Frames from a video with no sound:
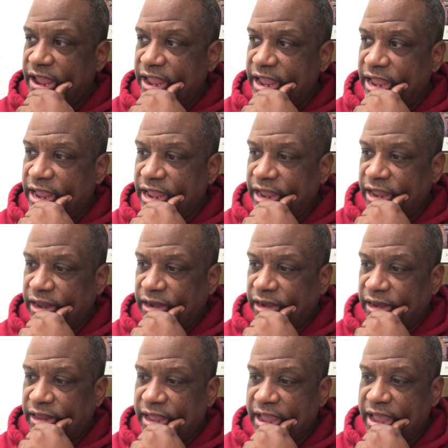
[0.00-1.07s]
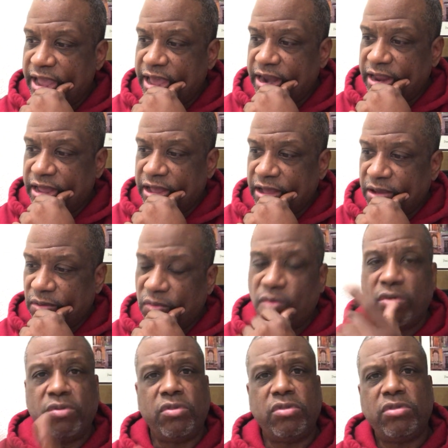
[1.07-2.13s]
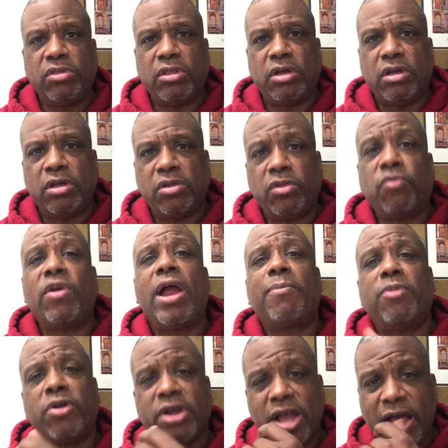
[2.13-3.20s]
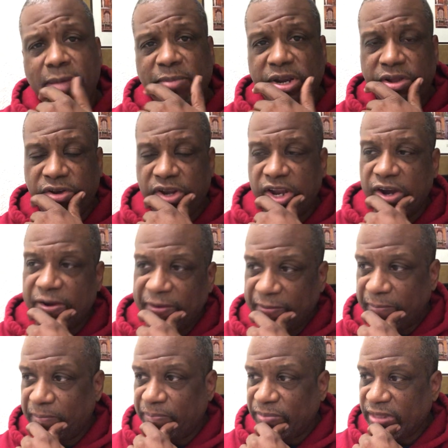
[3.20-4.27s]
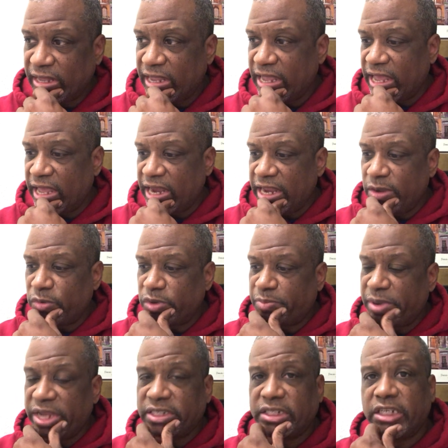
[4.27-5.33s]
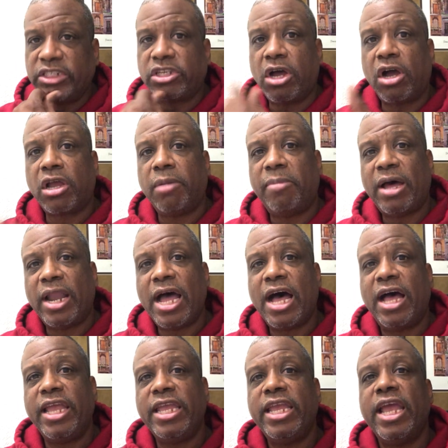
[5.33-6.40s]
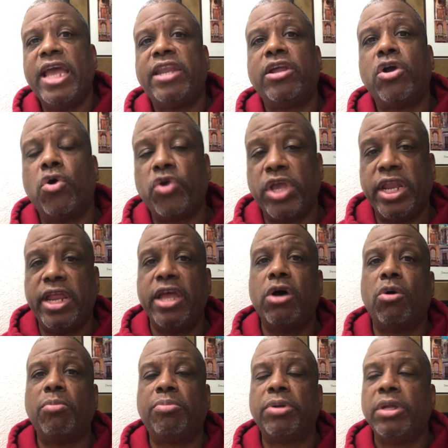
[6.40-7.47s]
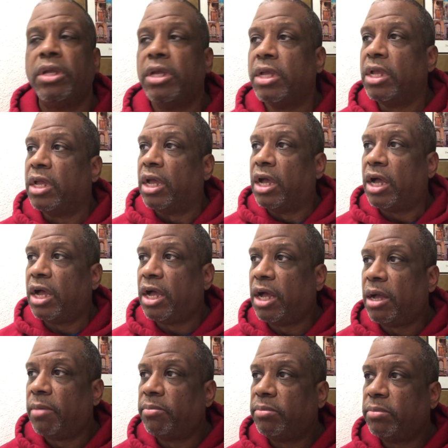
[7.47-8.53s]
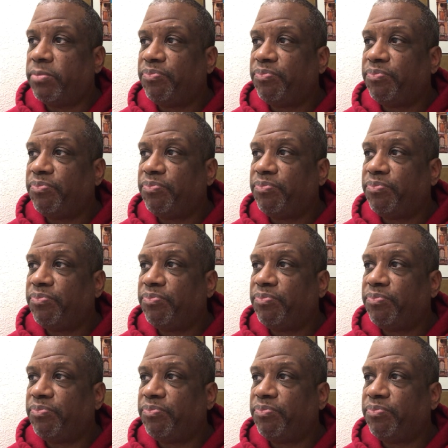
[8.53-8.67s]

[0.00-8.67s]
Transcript: and they had uh, the the rapper comment on there, and he was basically talking about how he had to go get help, um,